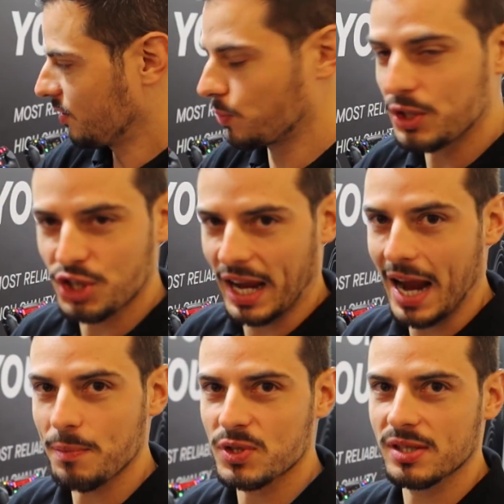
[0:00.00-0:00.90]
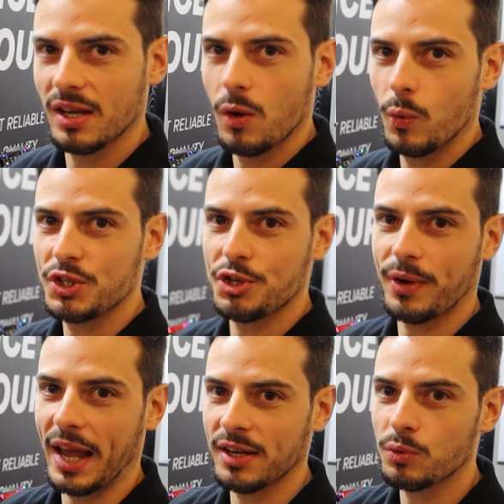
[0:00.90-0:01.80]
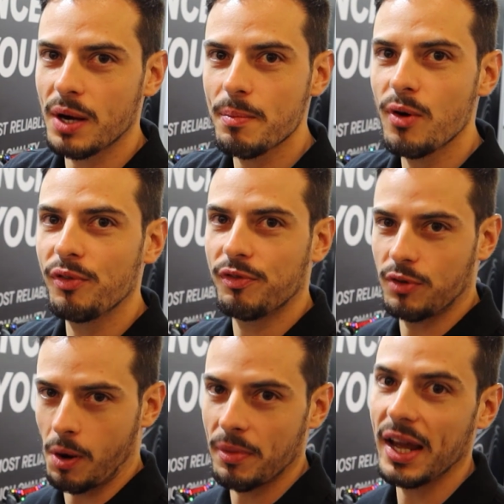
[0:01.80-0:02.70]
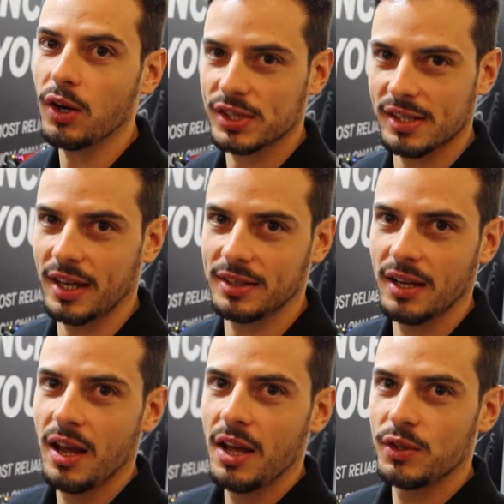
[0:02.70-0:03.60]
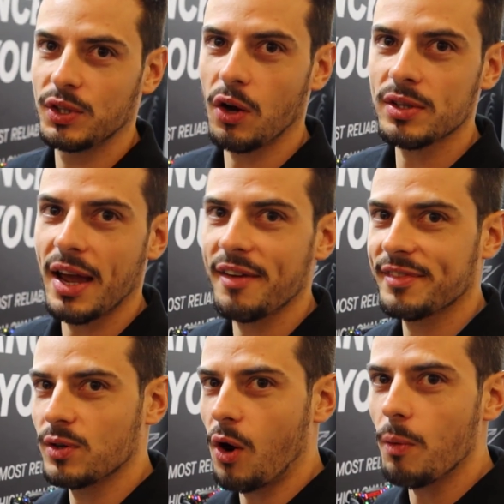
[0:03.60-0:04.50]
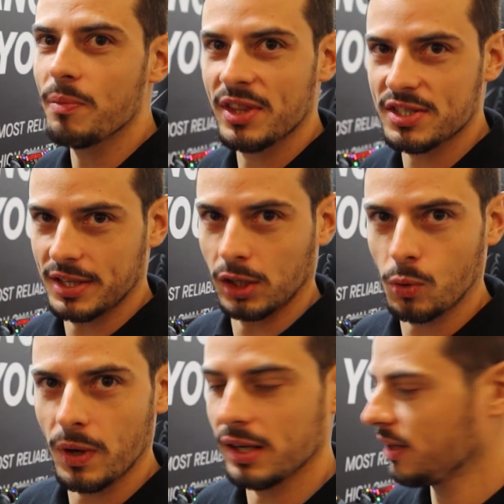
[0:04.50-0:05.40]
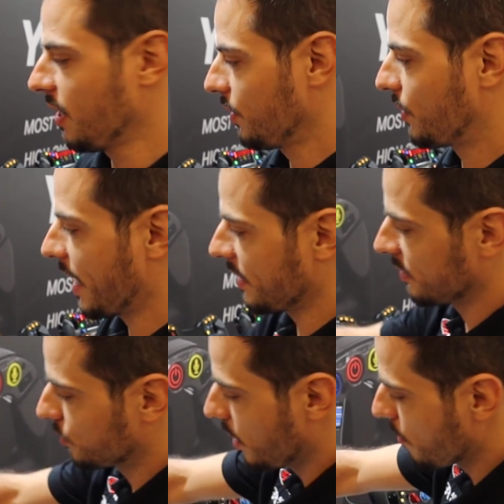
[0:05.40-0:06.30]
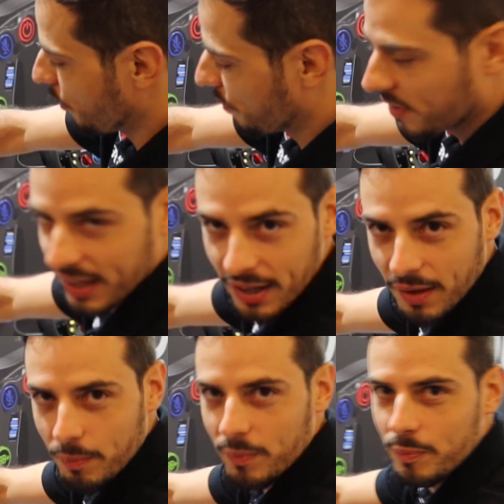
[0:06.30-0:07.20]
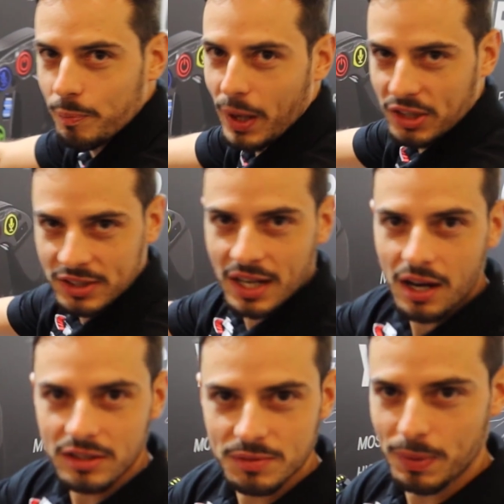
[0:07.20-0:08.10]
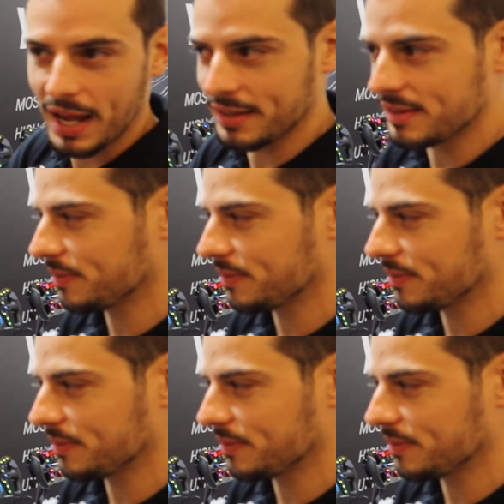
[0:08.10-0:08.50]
switch caps, which you can remove from the outside. You don't have to open the steering wheel, you can remove the button guard plan.